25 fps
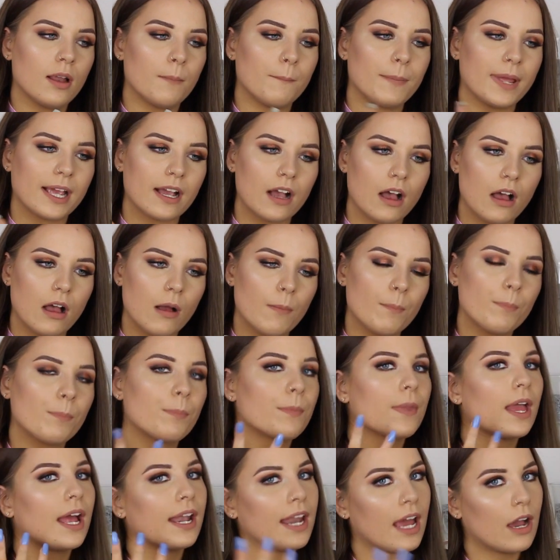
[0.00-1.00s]
bigger
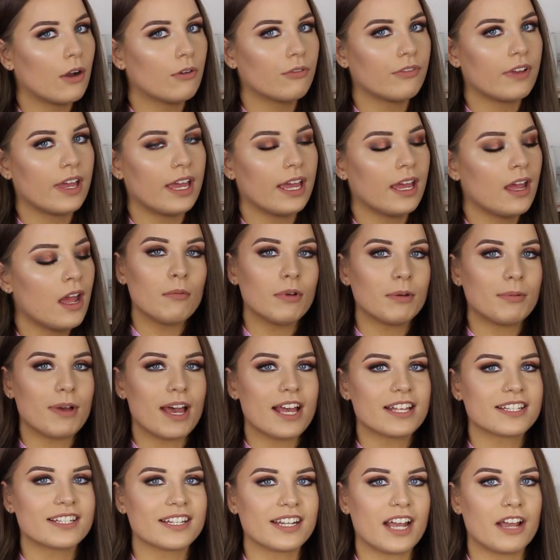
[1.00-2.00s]
and out there. But
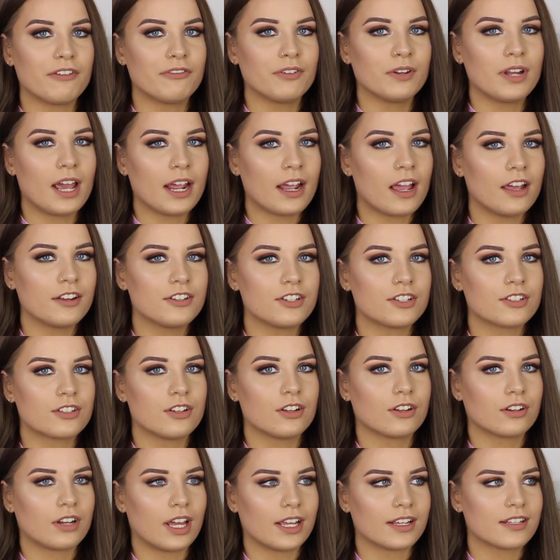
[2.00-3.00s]
personally, I feel like I just
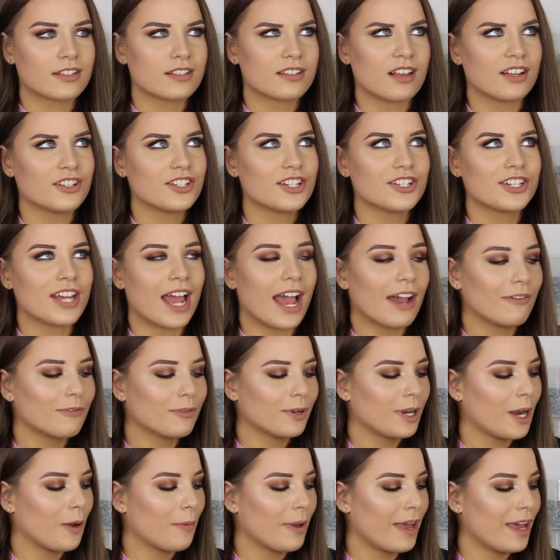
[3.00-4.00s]
look like such a chab
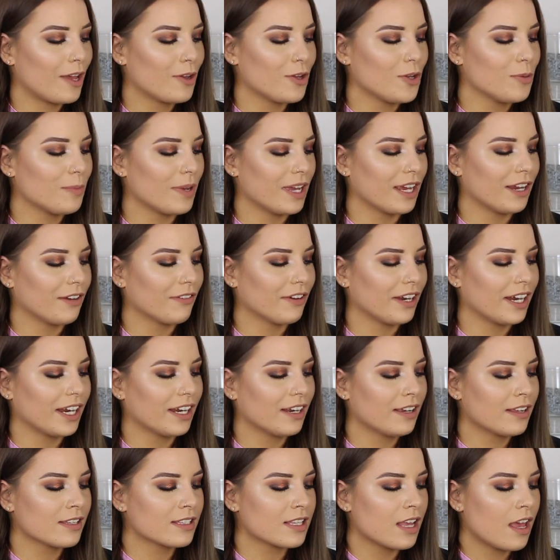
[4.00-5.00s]
when I wear hoop
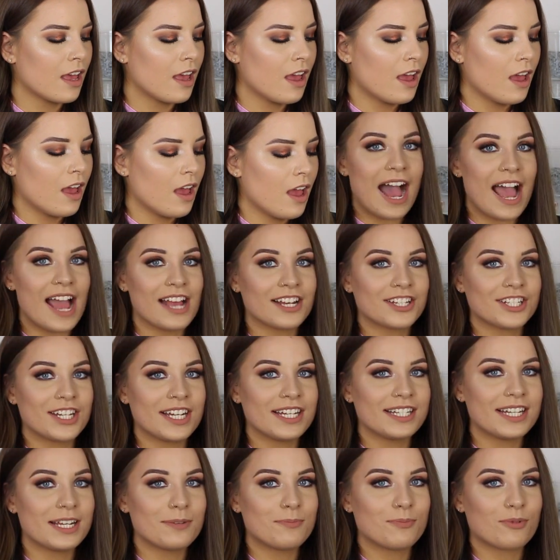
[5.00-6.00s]
earrings. I
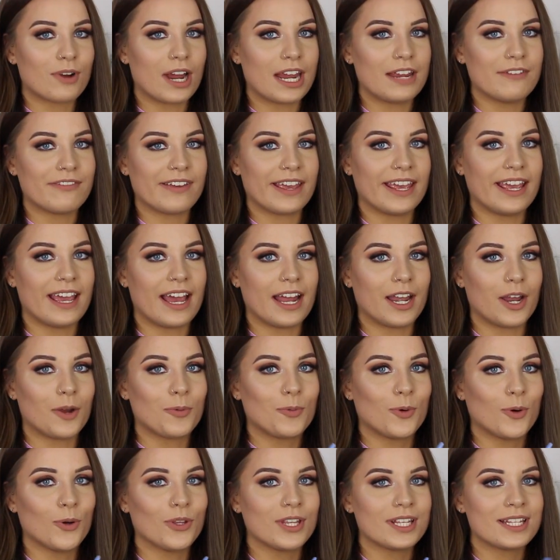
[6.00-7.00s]
actually did brave it and I
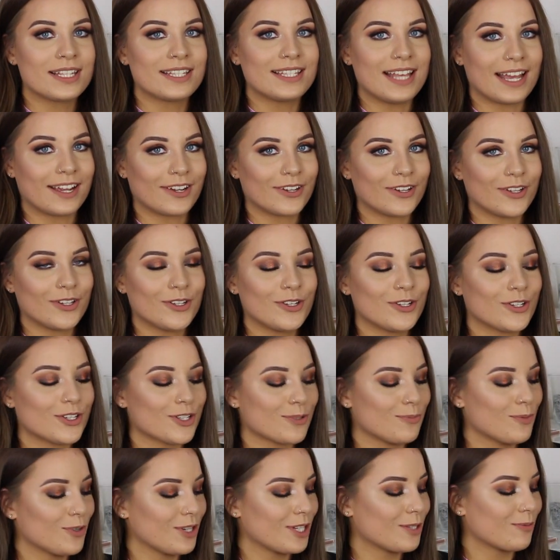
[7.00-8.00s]
wore the second
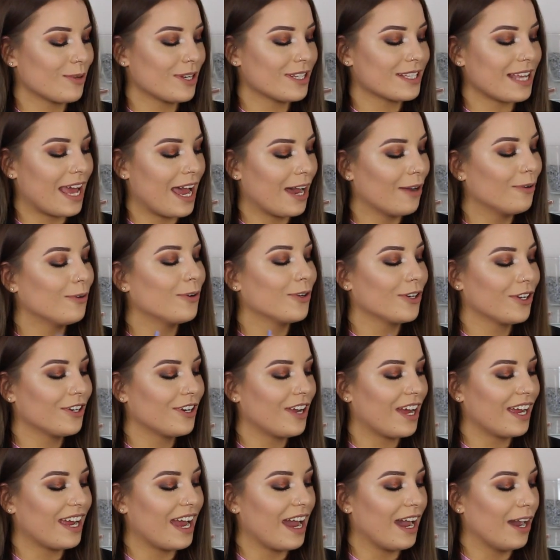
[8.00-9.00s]
smallest ones out on a
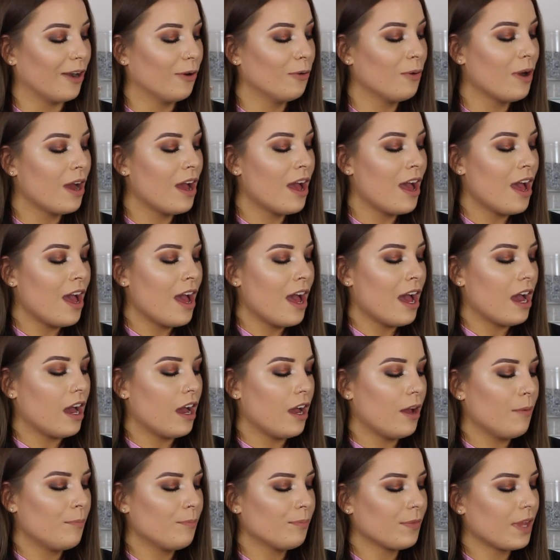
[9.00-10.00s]
night out.
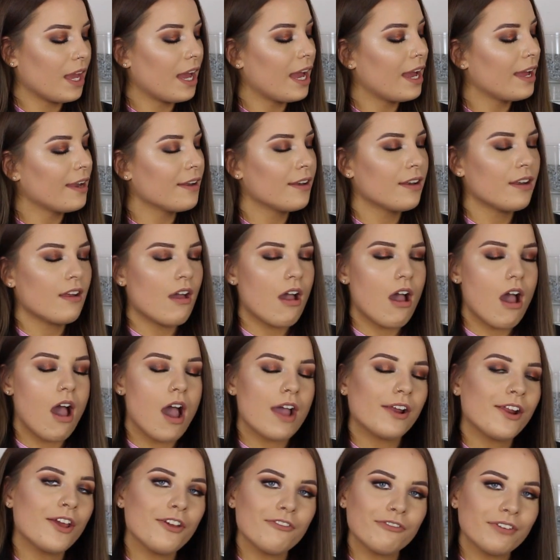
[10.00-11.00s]
Um, and
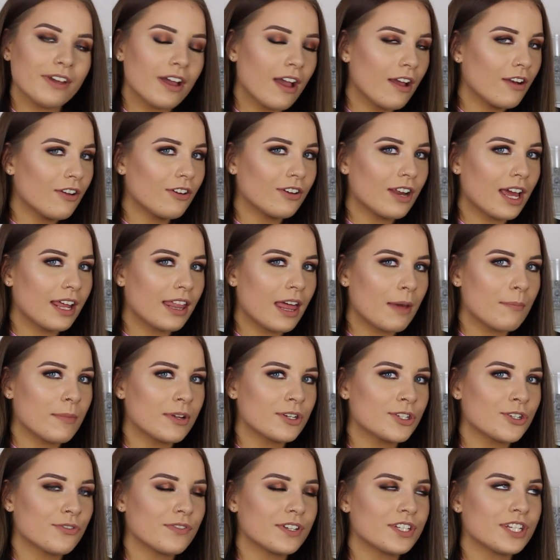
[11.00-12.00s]
I don't think I look like that
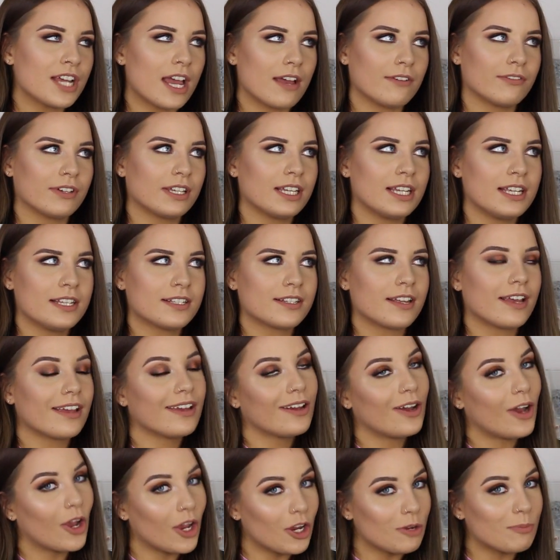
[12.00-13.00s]
much of a chab, at least I
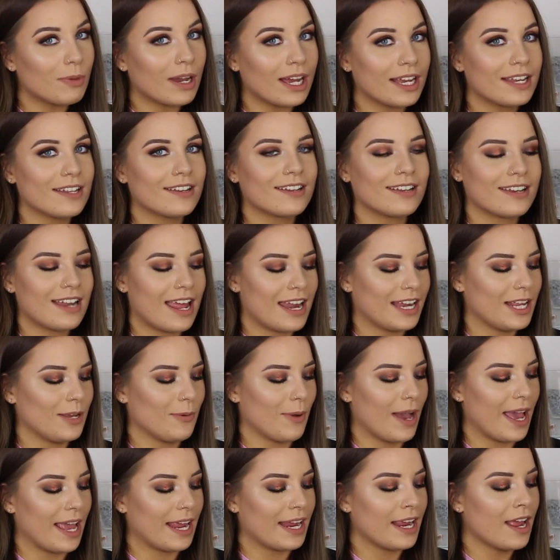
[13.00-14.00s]
hope I didn't
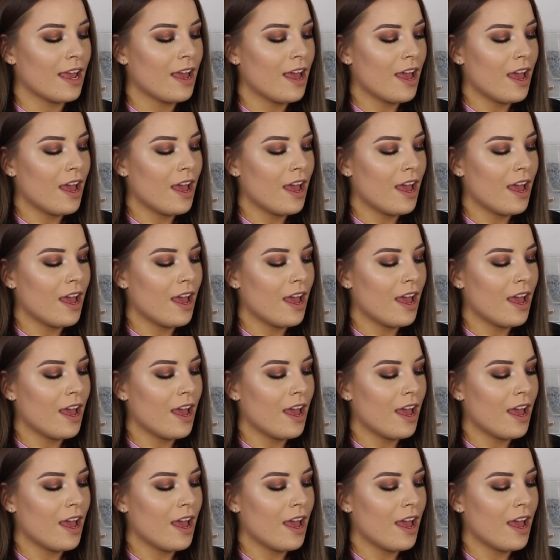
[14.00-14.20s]
anyway.